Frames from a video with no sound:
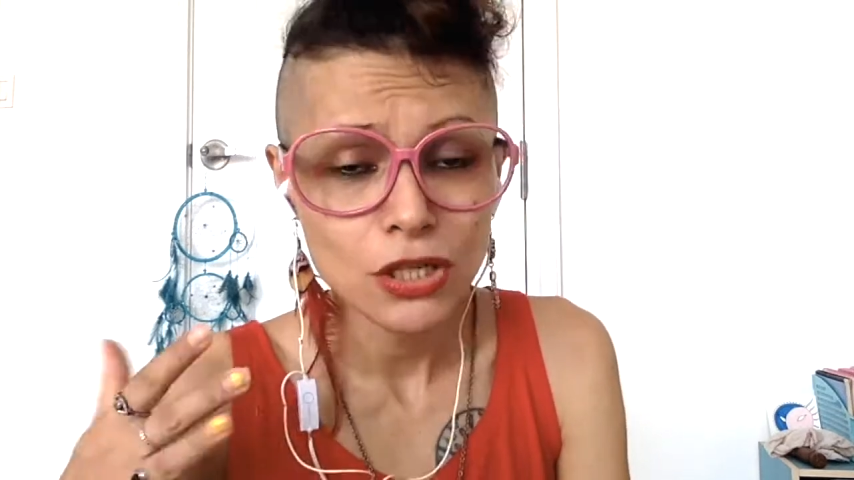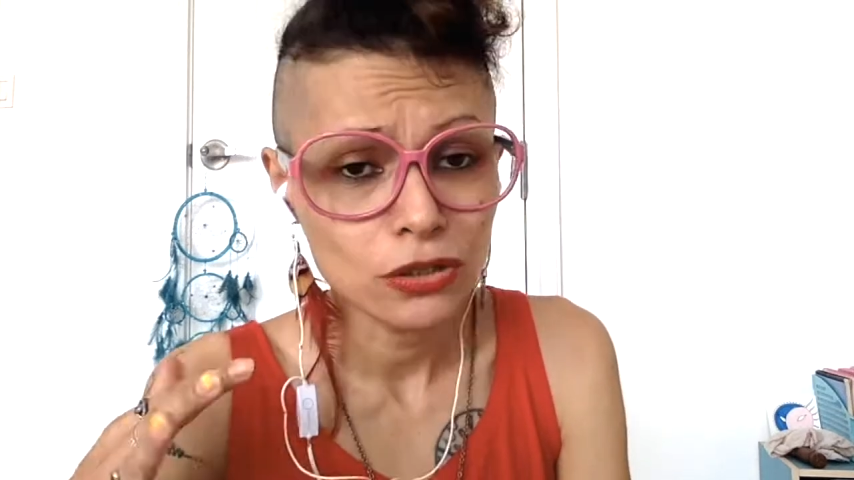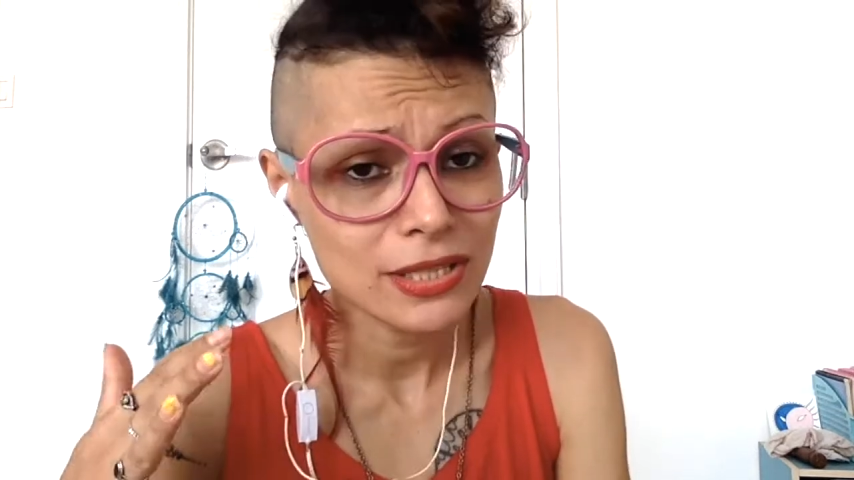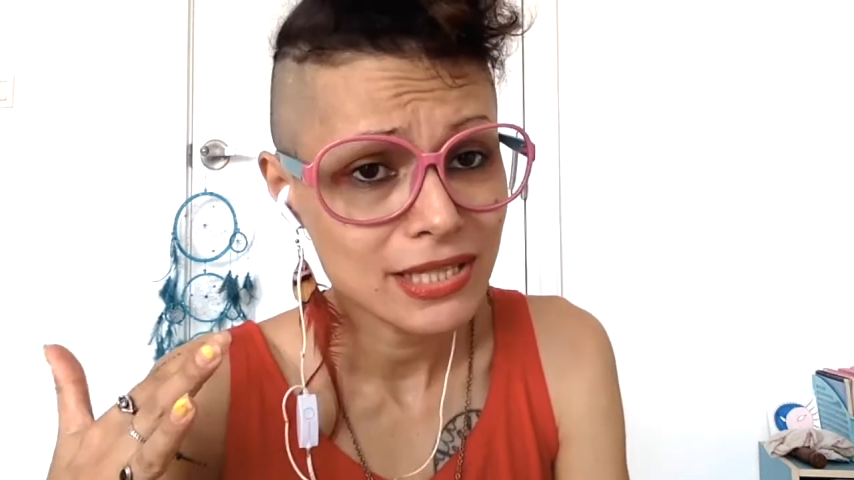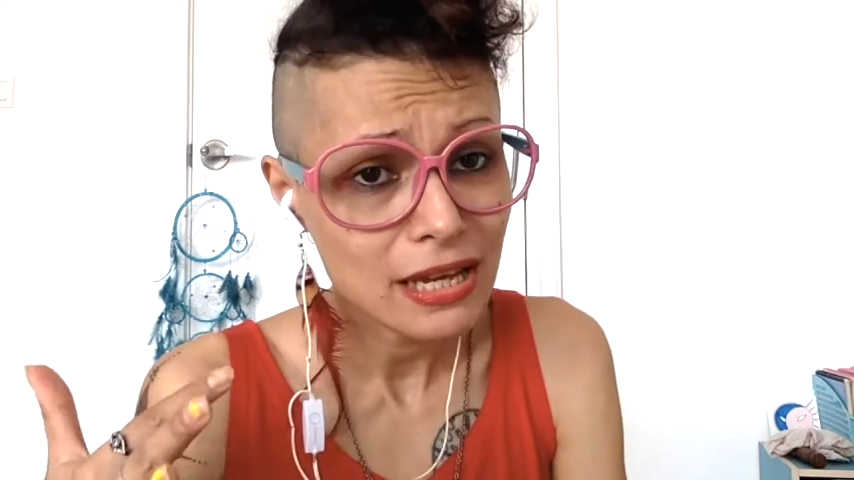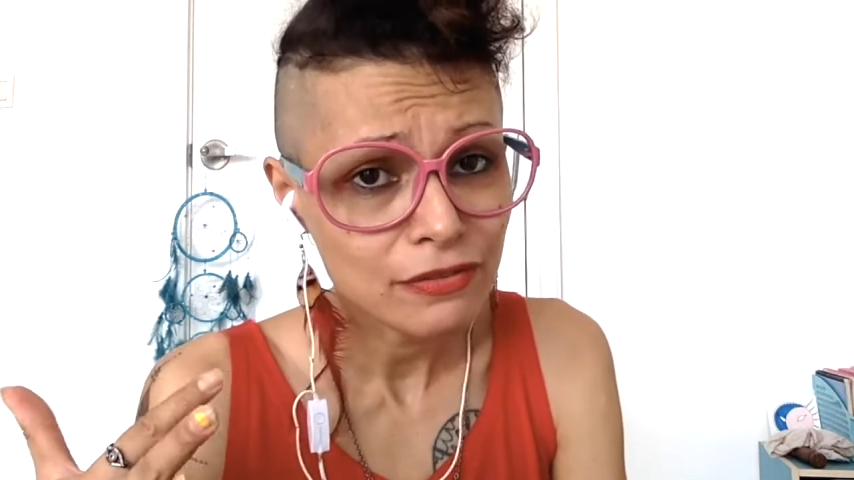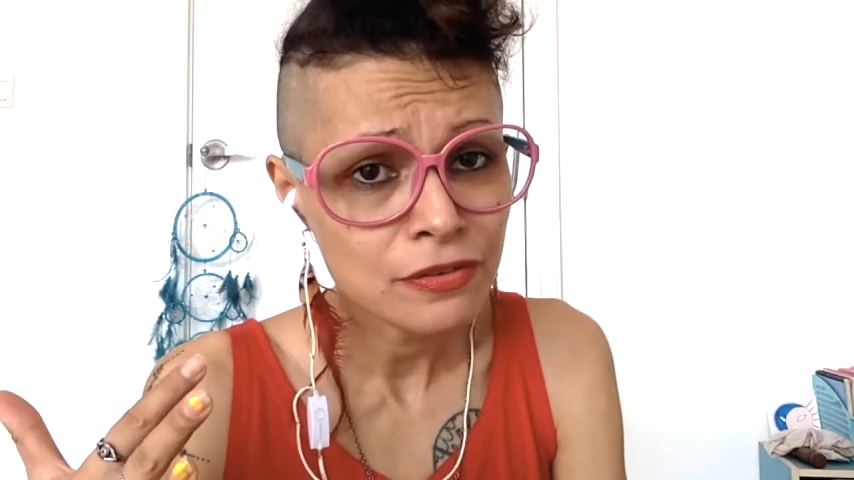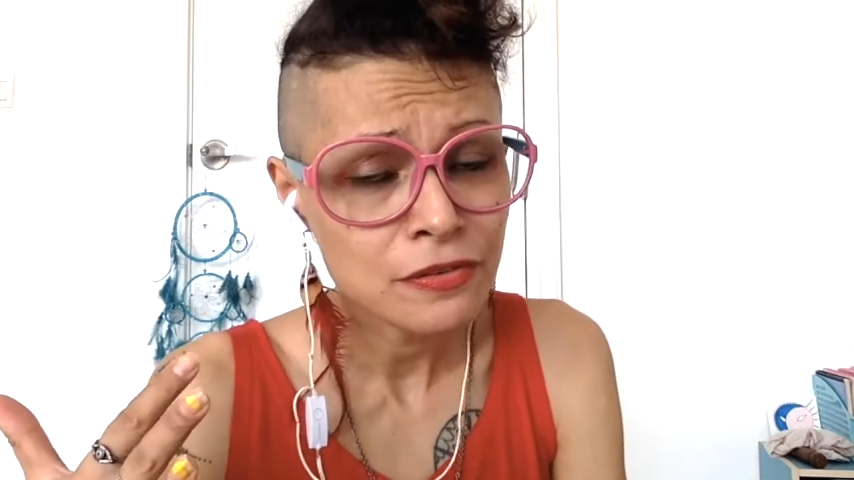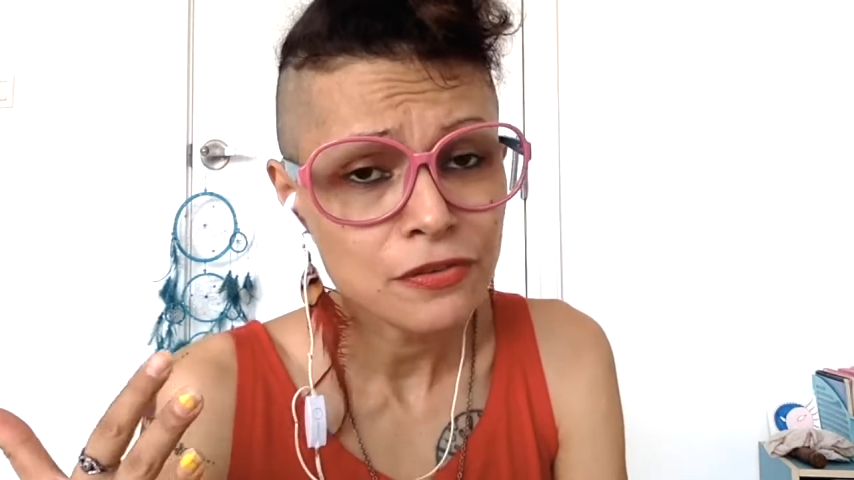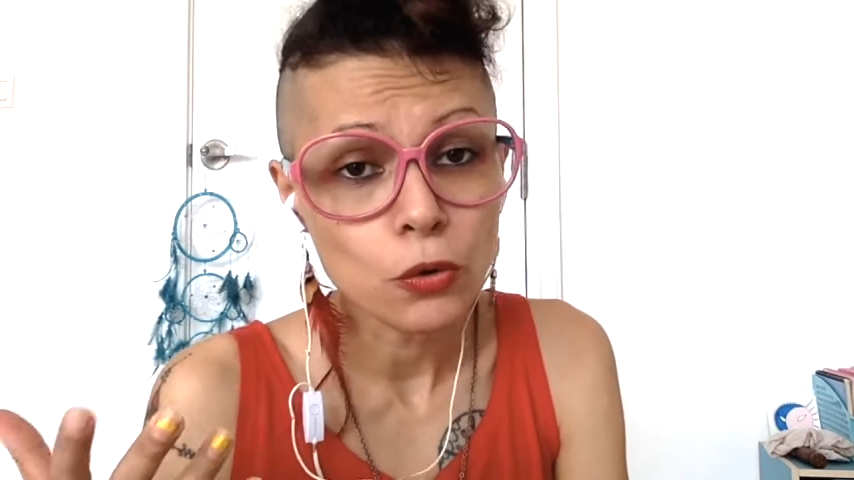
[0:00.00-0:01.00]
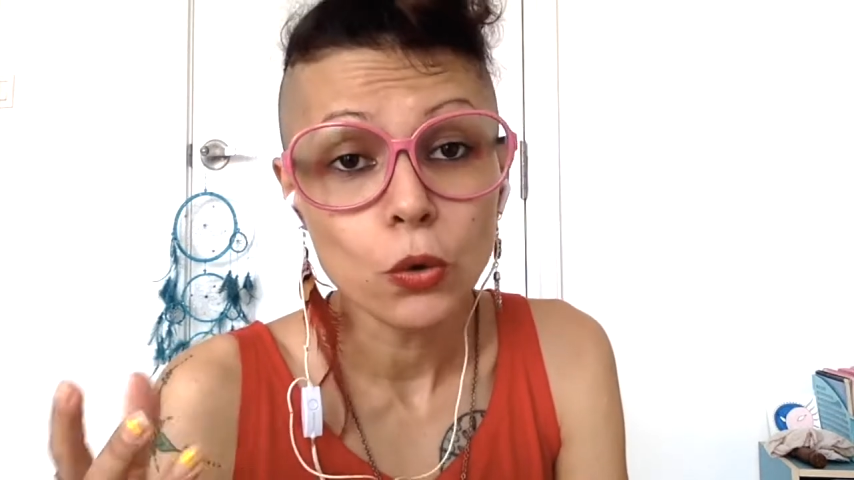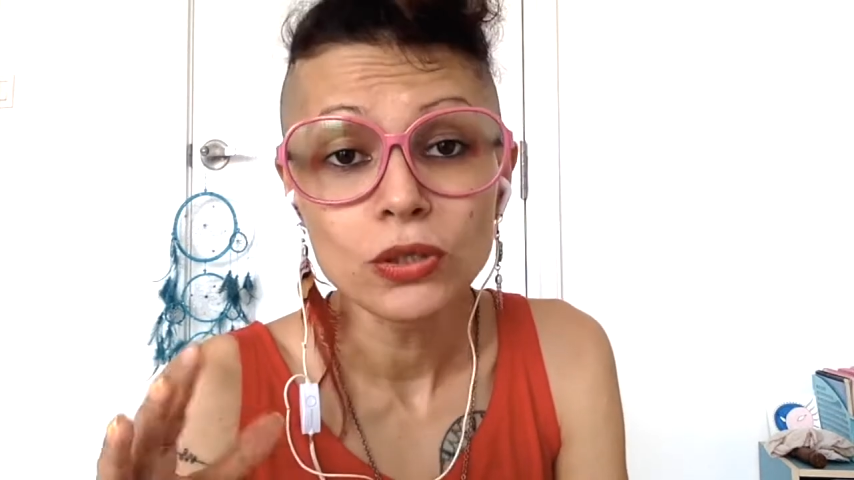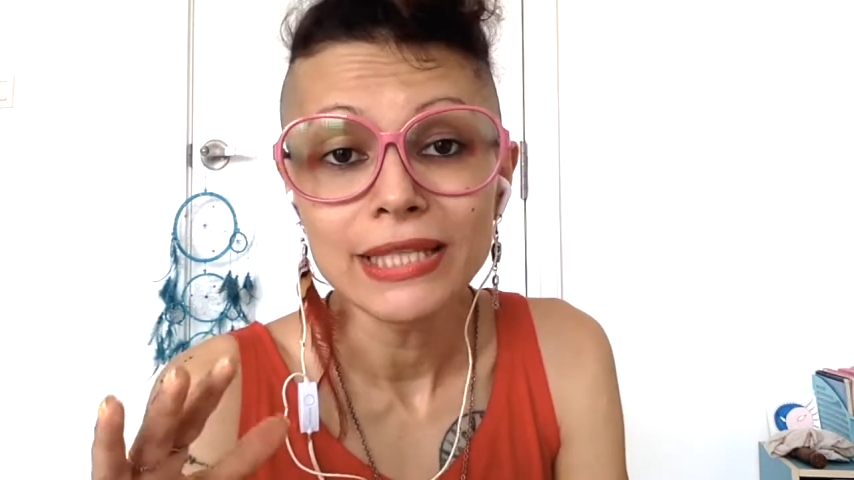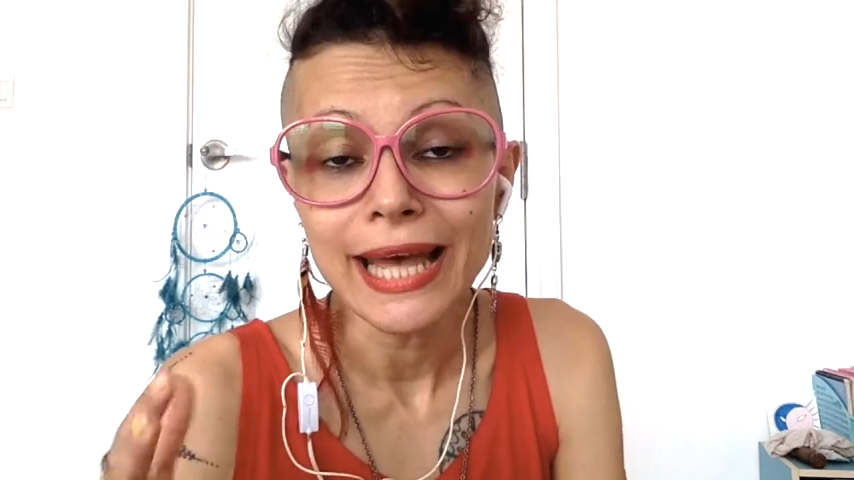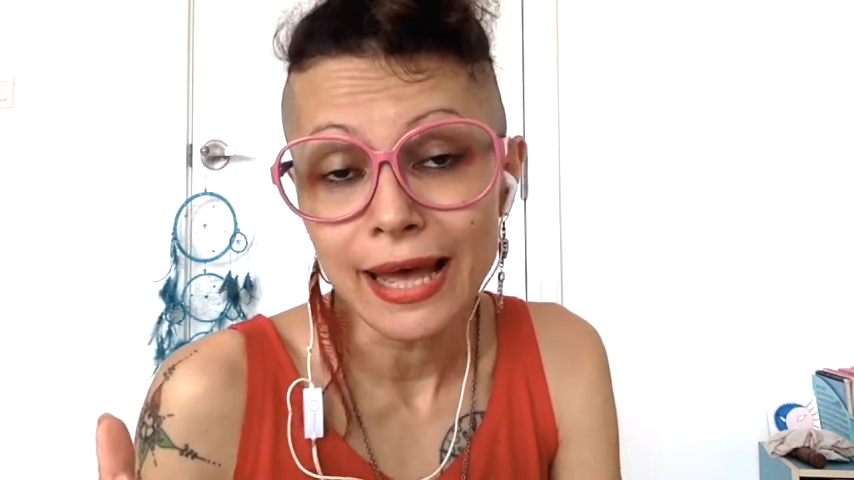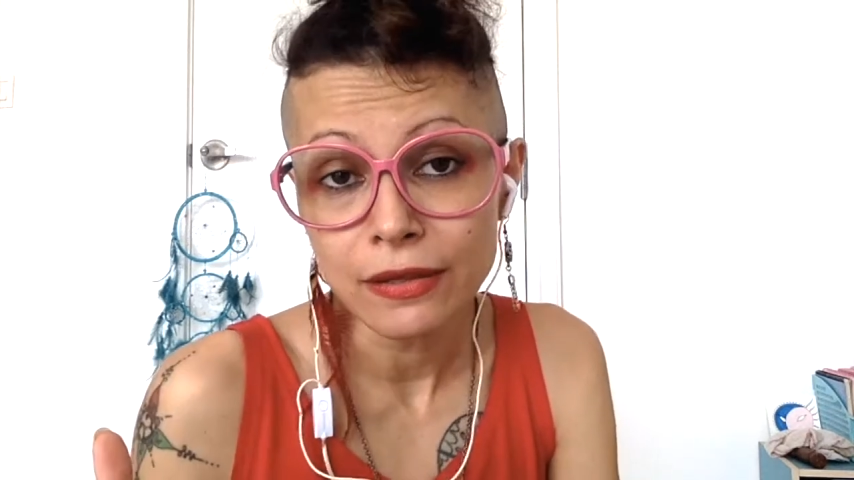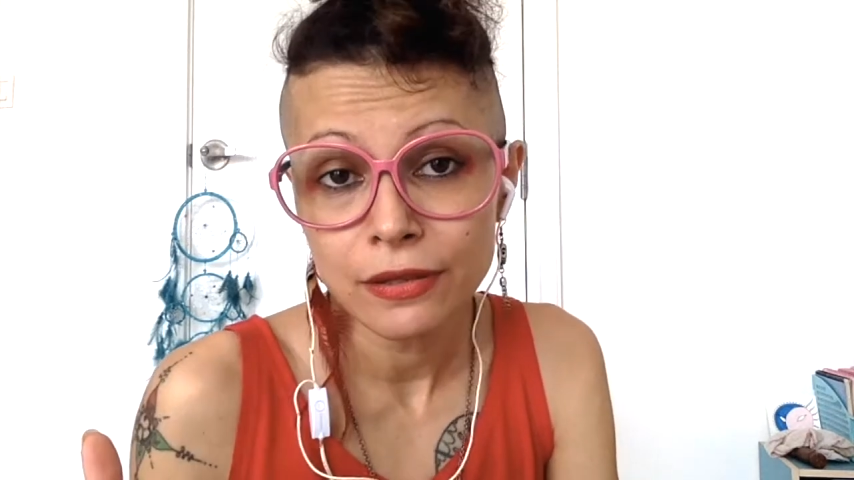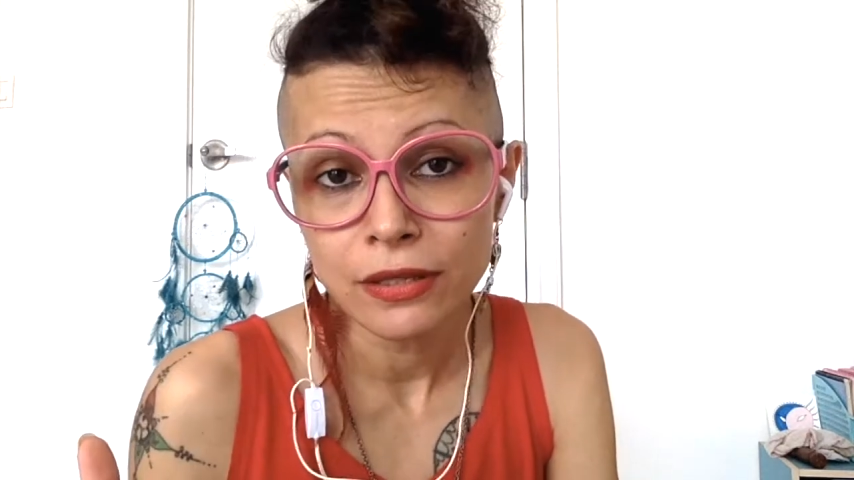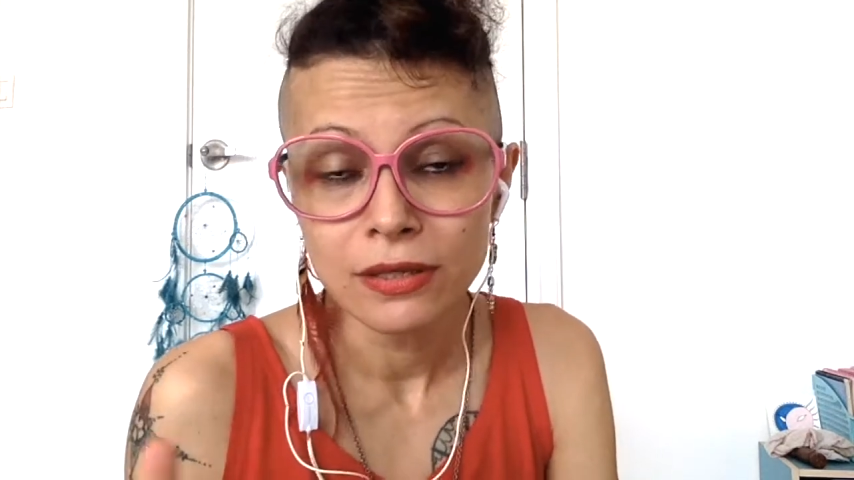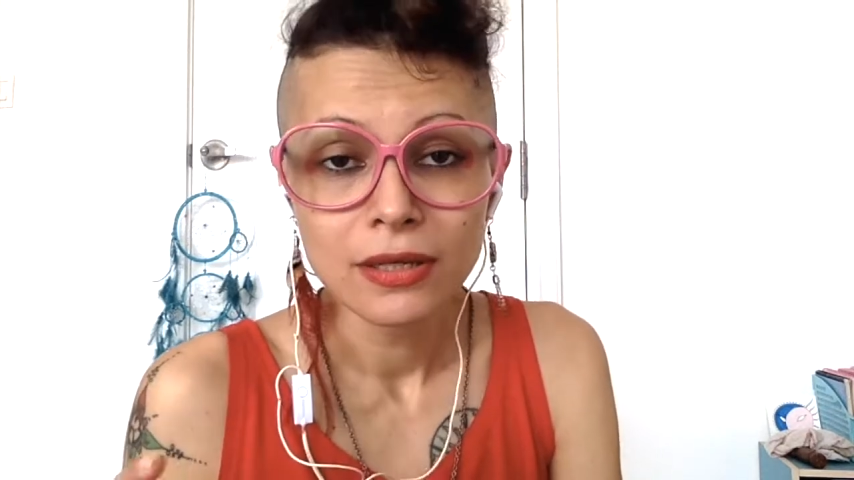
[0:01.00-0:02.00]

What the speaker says: on the 7th or the 8th,